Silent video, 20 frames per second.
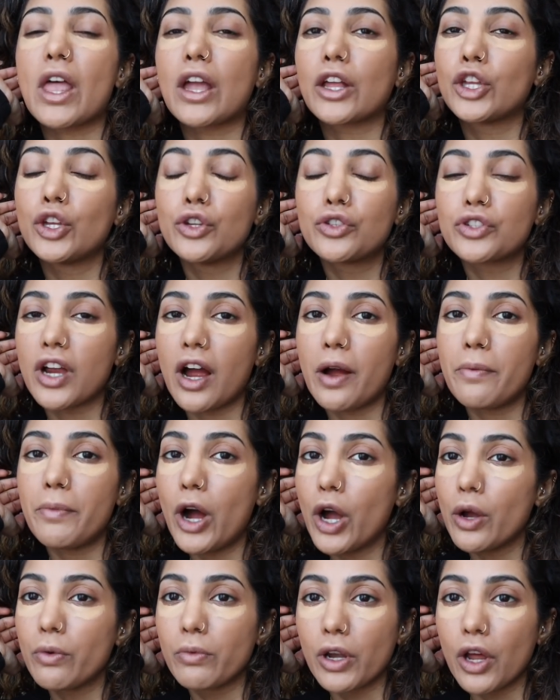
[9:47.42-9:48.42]
usually I'm
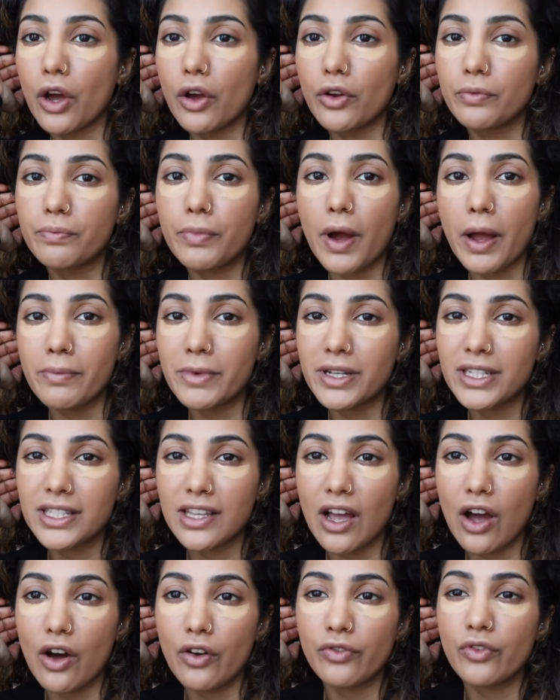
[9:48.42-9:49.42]
home alone by
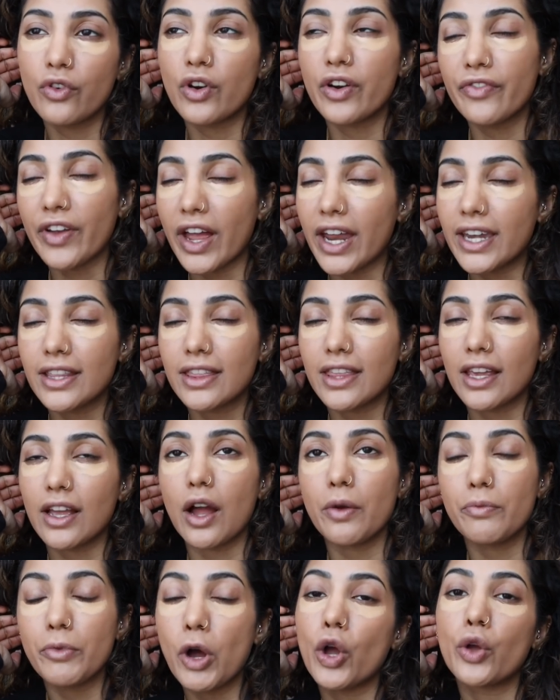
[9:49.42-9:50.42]
myself, or if anything
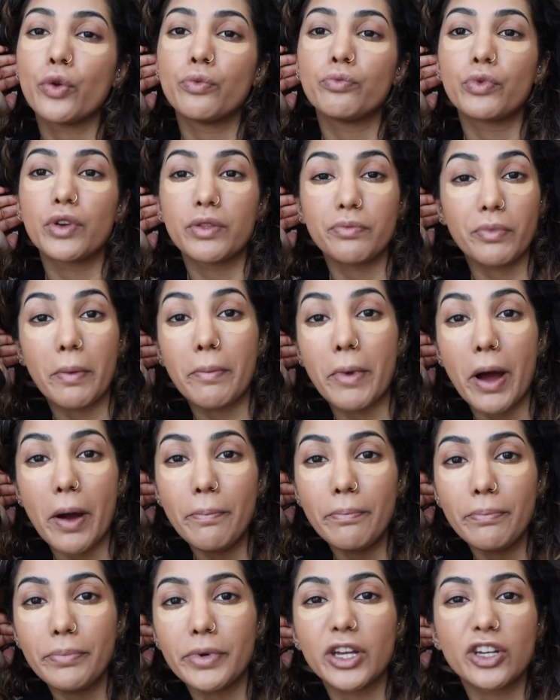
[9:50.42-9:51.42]
I'm home with my
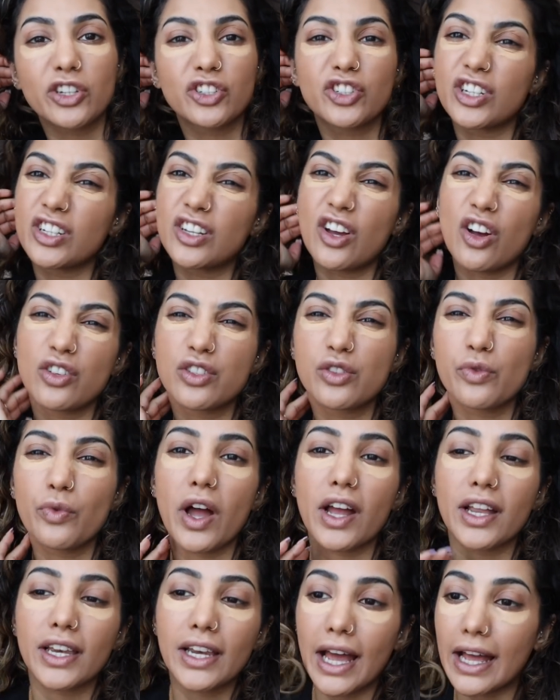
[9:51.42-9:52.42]
mum because she goes to
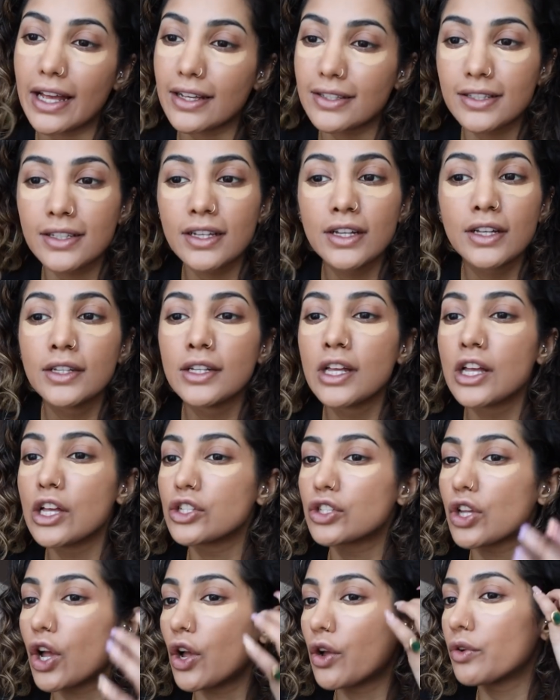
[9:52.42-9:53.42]
work less.
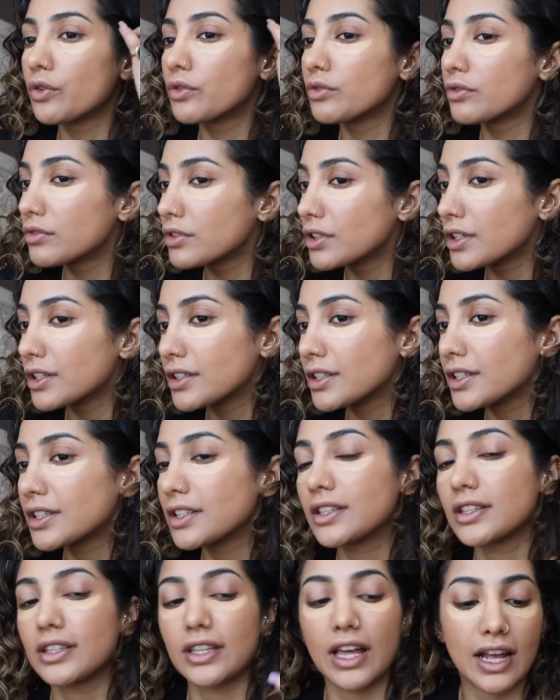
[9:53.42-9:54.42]
So
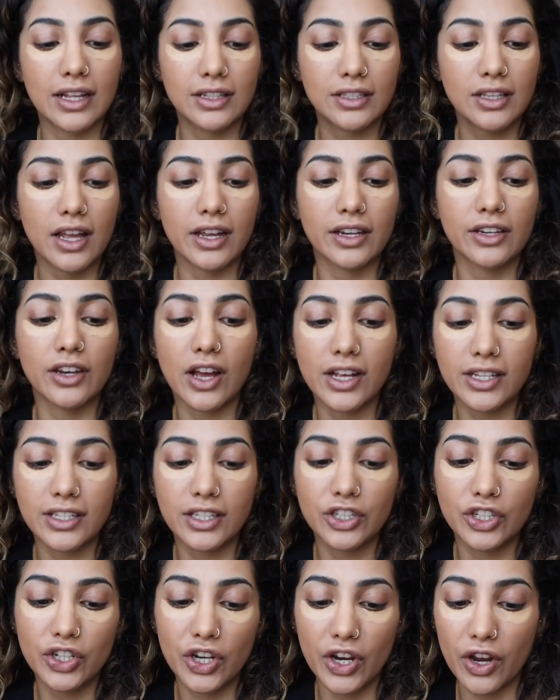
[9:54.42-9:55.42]
that's like nice
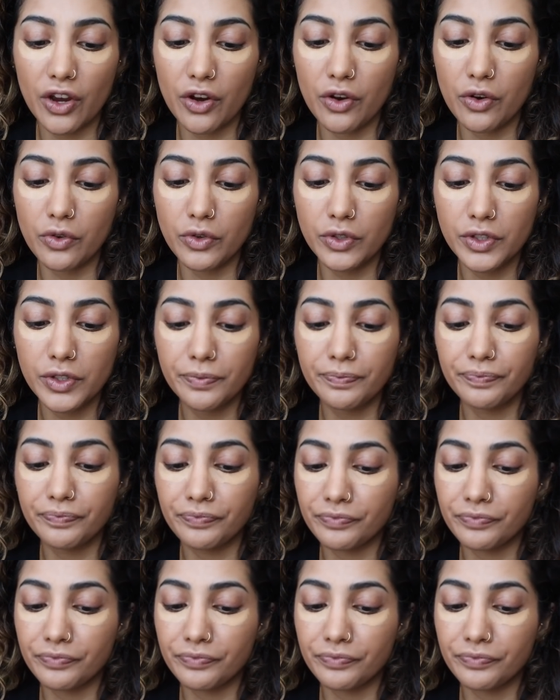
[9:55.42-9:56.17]
and chilled